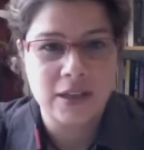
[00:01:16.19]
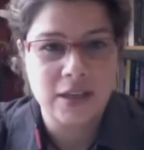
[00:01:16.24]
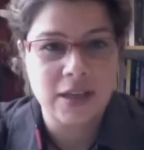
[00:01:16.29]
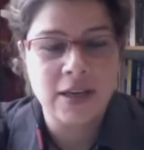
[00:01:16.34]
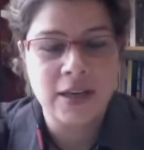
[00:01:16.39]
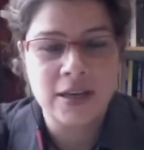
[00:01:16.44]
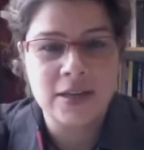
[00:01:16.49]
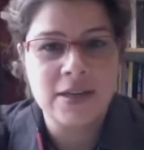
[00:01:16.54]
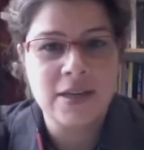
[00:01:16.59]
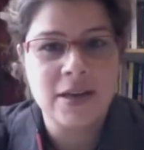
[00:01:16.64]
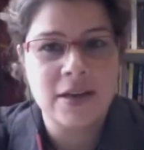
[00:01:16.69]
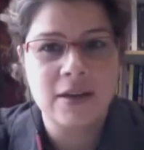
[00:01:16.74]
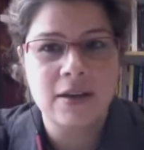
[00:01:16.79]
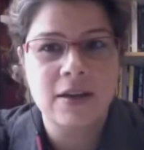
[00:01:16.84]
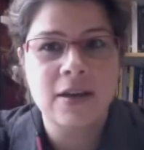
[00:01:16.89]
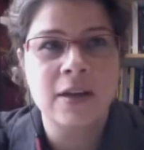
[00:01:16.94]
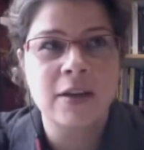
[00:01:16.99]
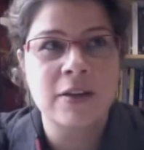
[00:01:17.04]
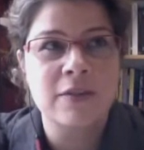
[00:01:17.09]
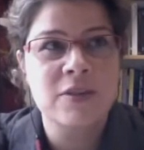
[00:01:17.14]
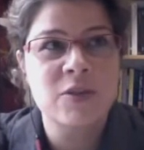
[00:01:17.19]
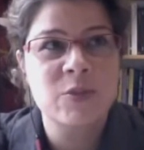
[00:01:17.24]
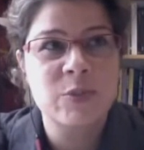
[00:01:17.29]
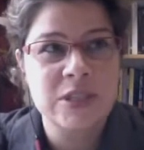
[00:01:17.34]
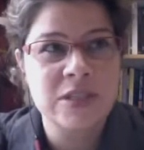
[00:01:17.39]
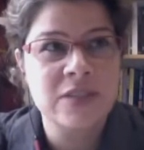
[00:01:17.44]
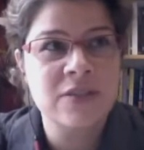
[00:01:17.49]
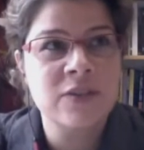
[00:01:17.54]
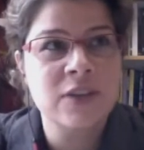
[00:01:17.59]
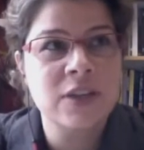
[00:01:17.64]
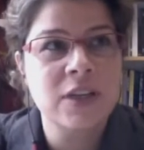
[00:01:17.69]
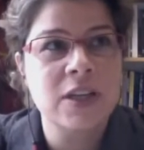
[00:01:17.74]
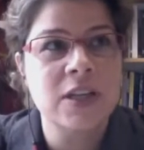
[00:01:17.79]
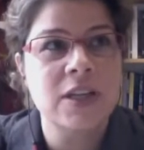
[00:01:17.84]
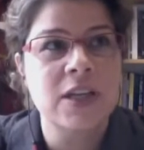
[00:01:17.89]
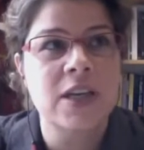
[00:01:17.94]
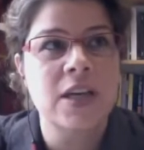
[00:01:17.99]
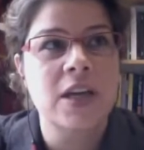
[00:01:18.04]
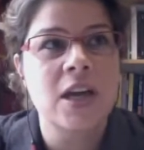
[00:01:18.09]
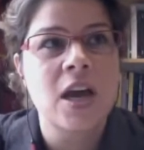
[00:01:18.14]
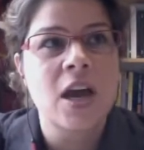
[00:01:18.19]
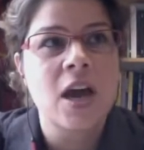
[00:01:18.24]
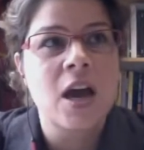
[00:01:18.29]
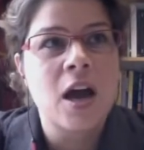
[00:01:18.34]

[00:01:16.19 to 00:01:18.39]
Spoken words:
Qalandia kind of specifically